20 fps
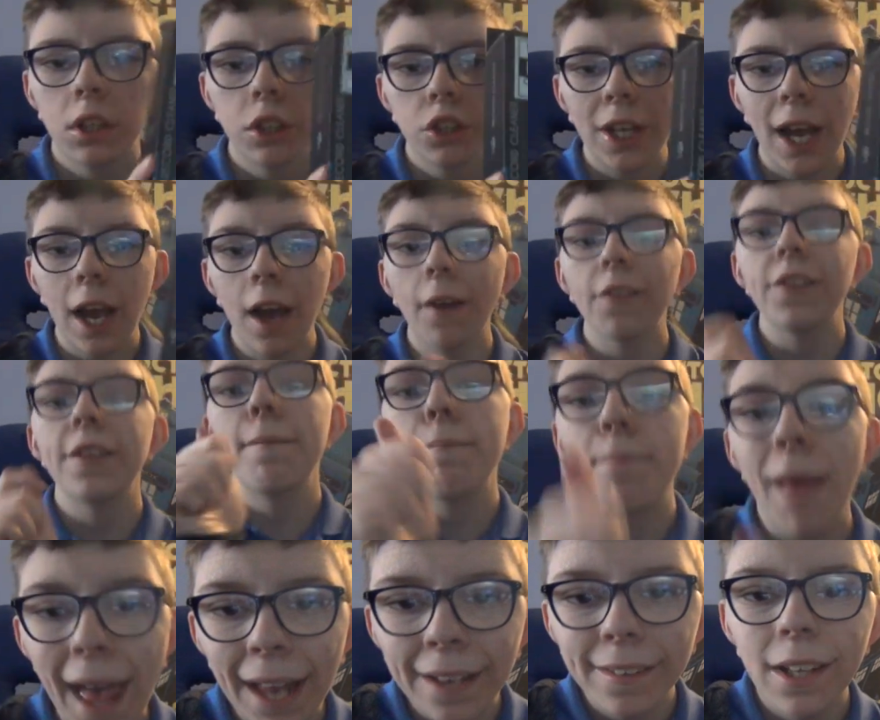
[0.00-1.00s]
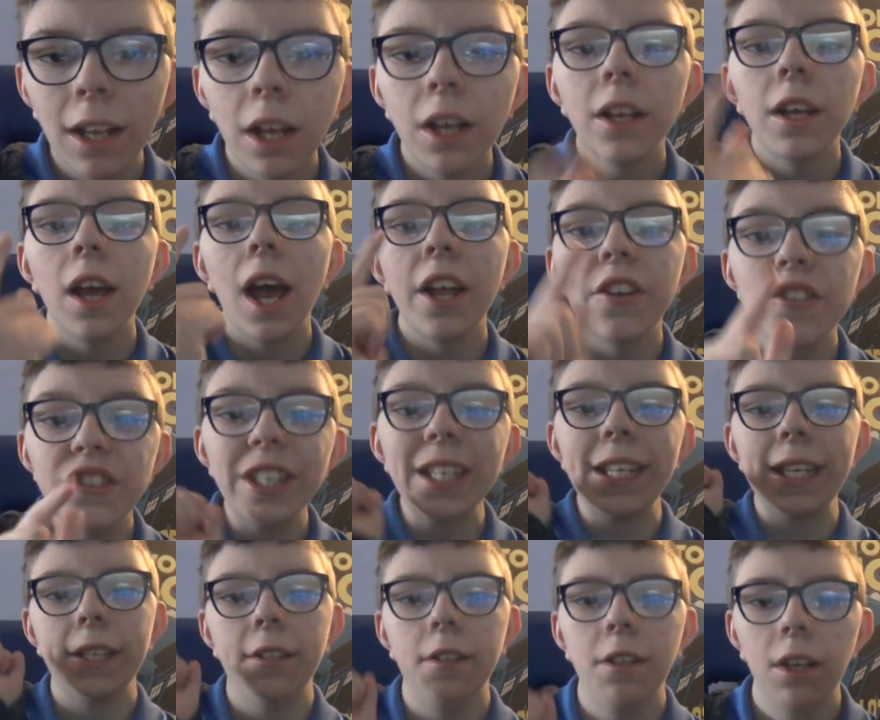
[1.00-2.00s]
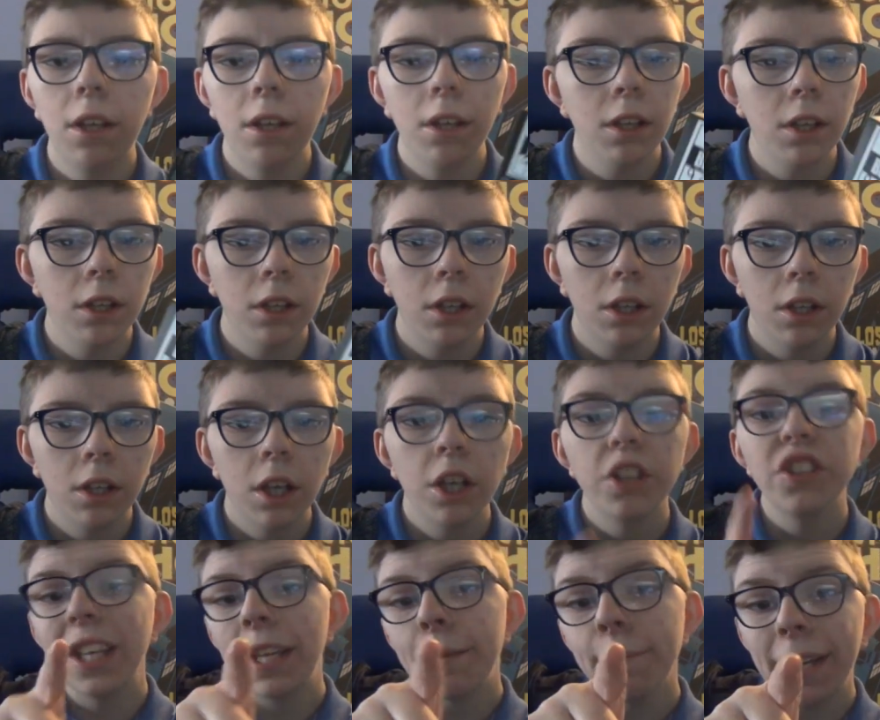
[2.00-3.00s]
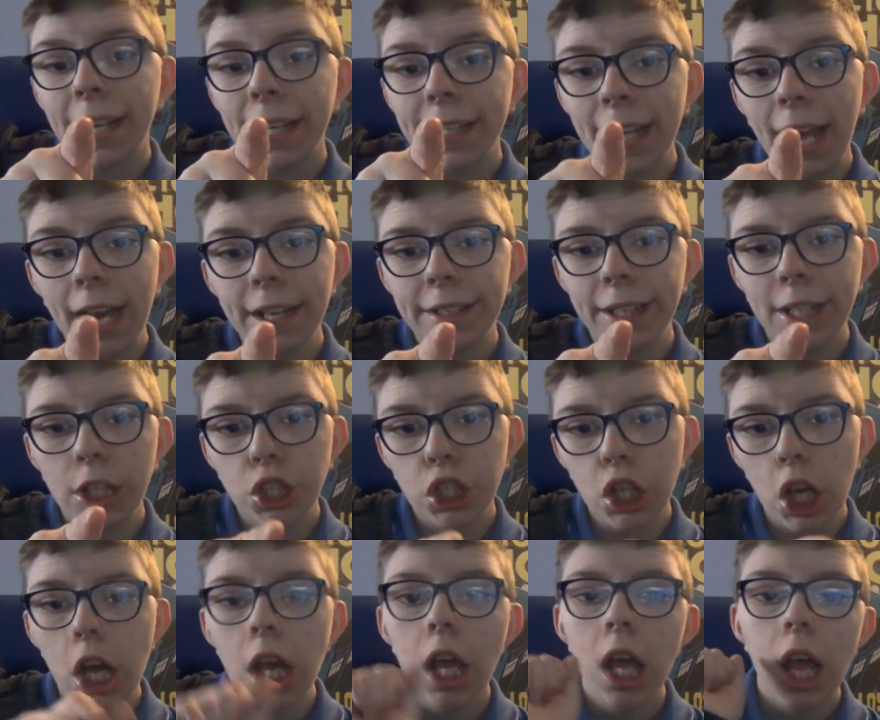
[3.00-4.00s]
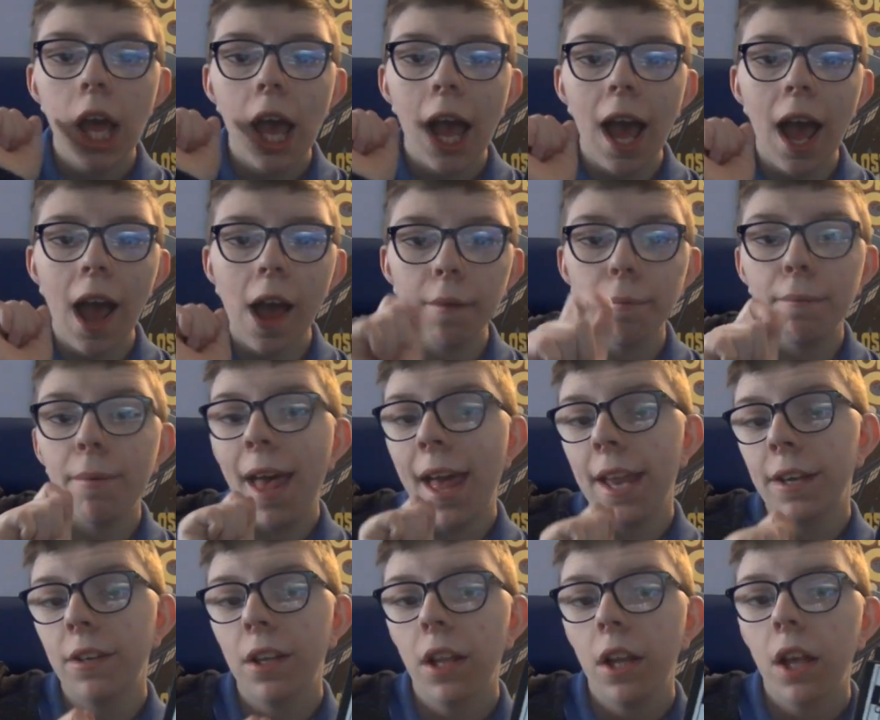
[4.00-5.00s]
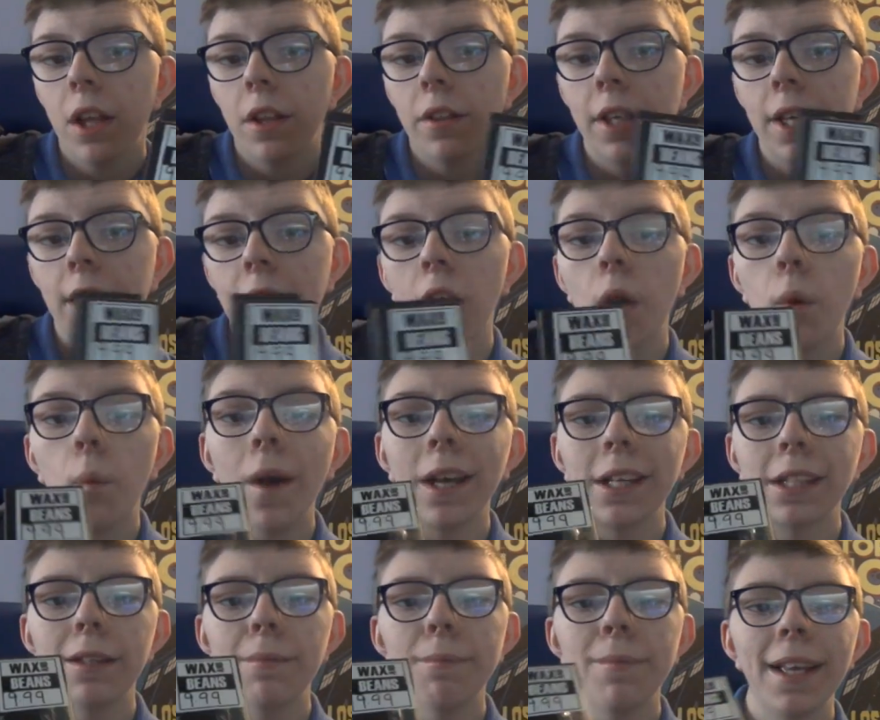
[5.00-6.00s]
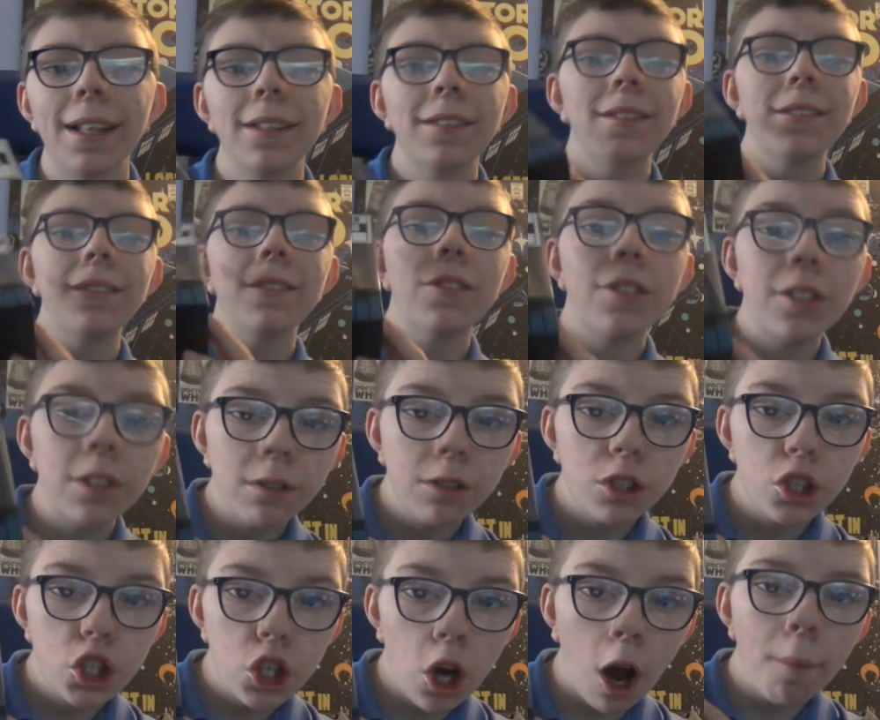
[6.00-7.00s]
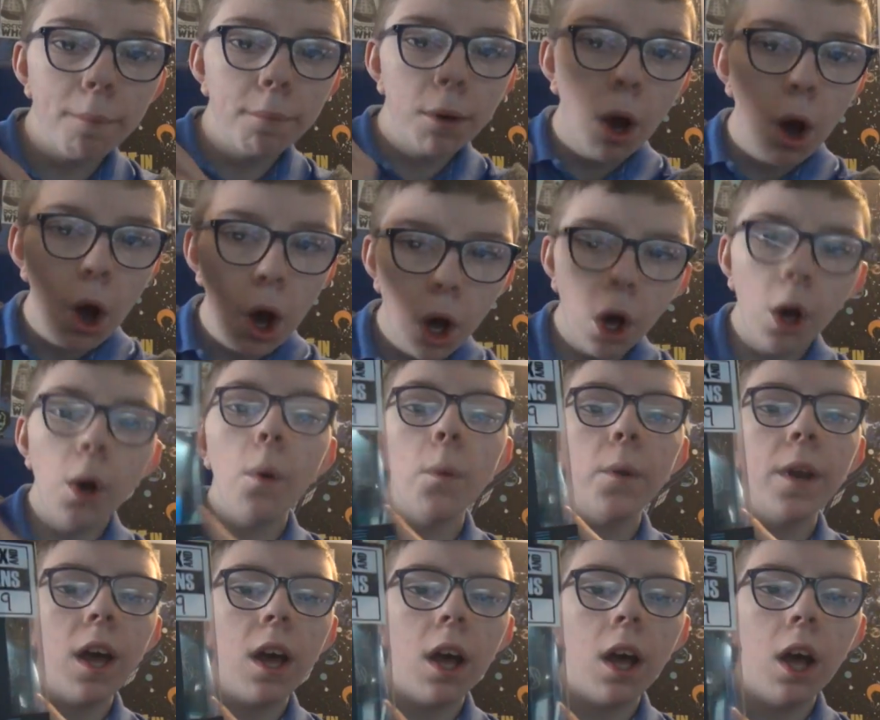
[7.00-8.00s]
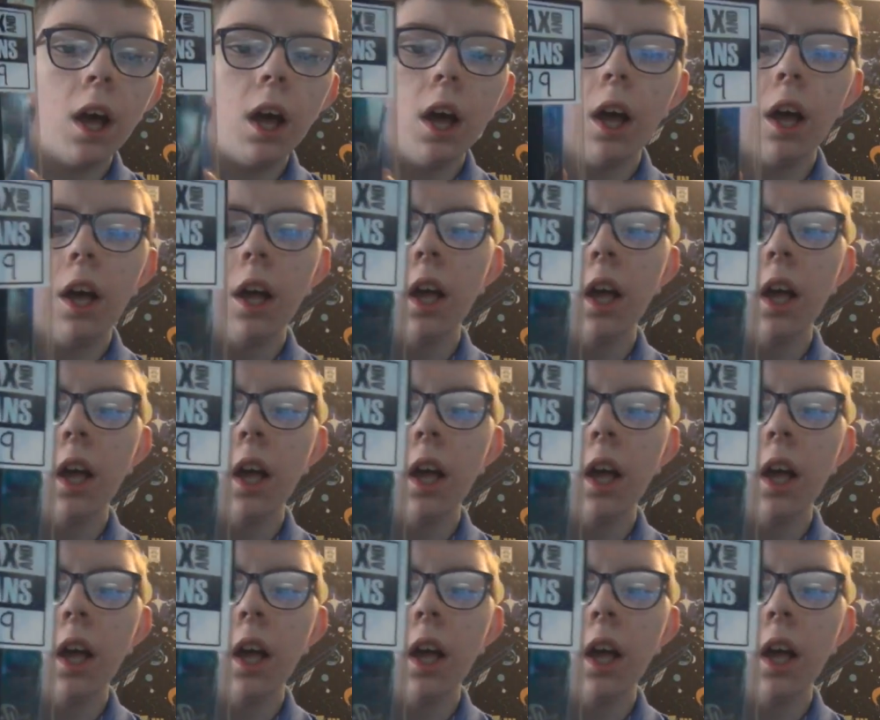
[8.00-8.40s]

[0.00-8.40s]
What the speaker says: Shout out to Ben and Dean. Dean, my guitar teacher, and Ben, the Wax and Beans shop owner.